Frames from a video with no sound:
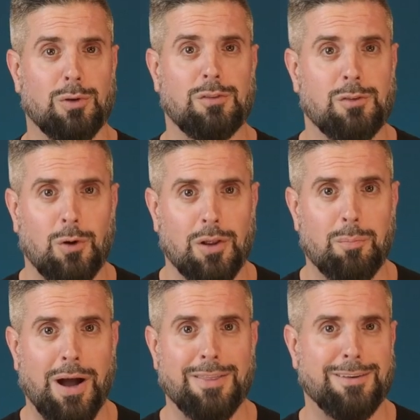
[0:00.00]
was stolen
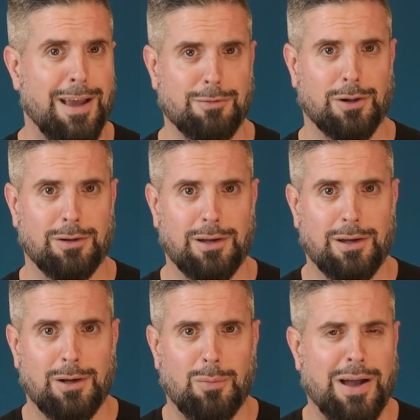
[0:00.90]
by the devil.
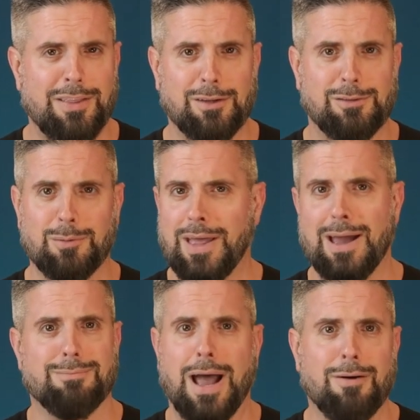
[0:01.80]
Why'd they assume
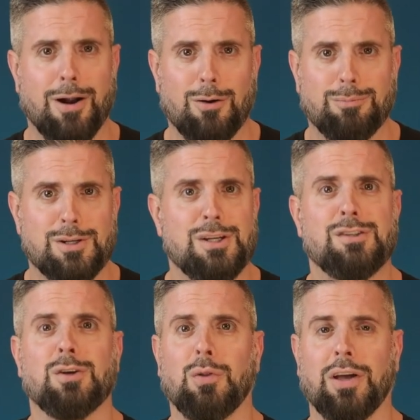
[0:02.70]
that? I don't know, but she
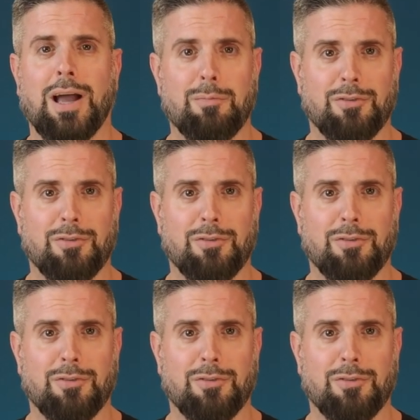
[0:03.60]
sold the cup